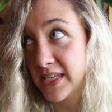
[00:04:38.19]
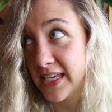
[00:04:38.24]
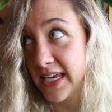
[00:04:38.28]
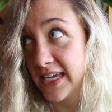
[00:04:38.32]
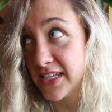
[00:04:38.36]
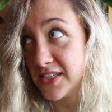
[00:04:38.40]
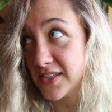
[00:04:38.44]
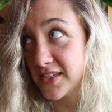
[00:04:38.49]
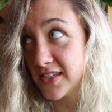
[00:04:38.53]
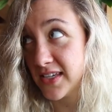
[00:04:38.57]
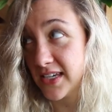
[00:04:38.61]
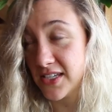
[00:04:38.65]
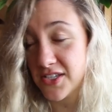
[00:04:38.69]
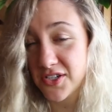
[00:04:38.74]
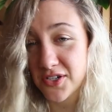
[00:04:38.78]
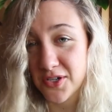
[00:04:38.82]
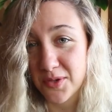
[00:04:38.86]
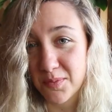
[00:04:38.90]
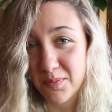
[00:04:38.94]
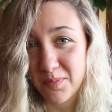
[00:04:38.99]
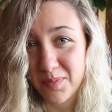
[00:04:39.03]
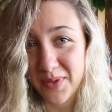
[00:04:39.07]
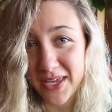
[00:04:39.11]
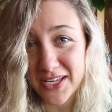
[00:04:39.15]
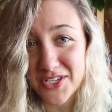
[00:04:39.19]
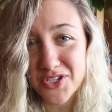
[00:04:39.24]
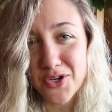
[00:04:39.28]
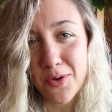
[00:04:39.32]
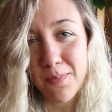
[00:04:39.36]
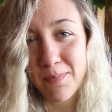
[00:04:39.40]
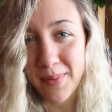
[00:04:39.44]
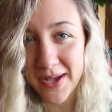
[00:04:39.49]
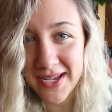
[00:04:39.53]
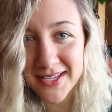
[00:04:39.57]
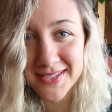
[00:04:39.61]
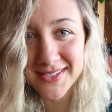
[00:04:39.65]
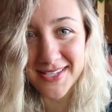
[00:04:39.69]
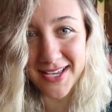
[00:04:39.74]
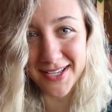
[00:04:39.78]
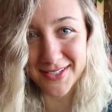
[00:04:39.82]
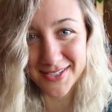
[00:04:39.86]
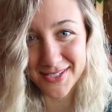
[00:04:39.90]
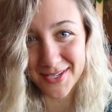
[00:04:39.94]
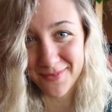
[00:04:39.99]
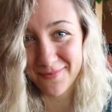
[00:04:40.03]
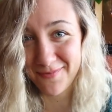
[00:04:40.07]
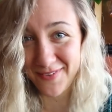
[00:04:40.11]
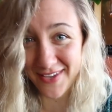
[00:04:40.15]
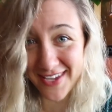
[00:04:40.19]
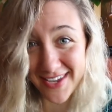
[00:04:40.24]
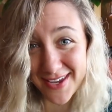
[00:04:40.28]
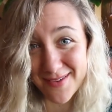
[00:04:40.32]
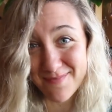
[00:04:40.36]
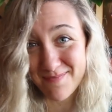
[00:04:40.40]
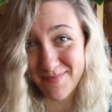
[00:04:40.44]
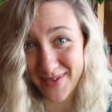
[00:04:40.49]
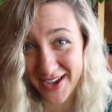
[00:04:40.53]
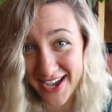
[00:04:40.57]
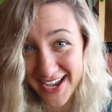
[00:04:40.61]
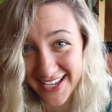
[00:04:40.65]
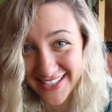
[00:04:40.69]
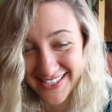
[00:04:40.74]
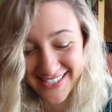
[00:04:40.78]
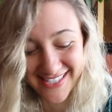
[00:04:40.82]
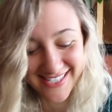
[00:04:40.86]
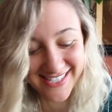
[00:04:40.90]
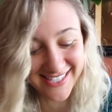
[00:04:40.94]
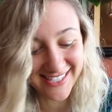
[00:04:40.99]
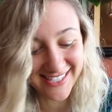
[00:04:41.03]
Get, get, your, get your buns on some vegan buns.